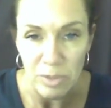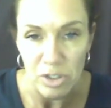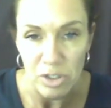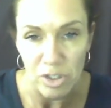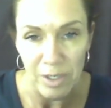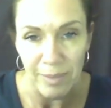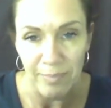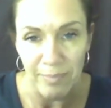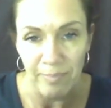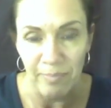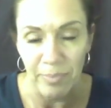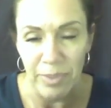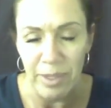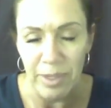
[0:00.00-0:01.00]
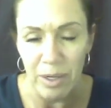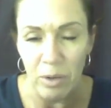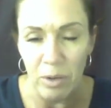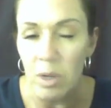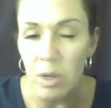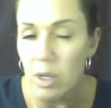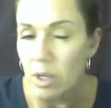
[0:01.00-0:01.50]
machine.
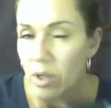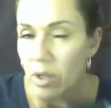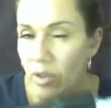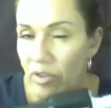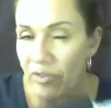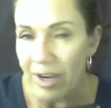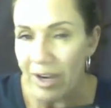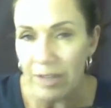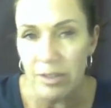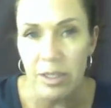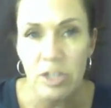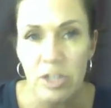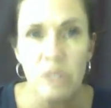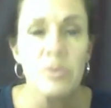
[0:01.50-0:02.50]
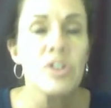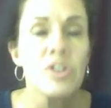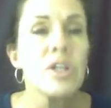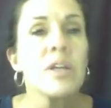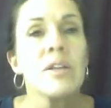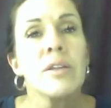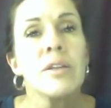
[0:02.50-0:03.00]
Now, the Fascination
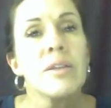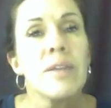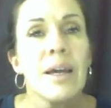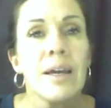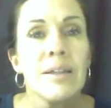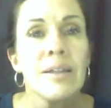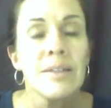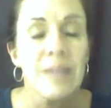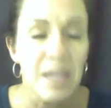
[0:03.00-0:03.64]
machine that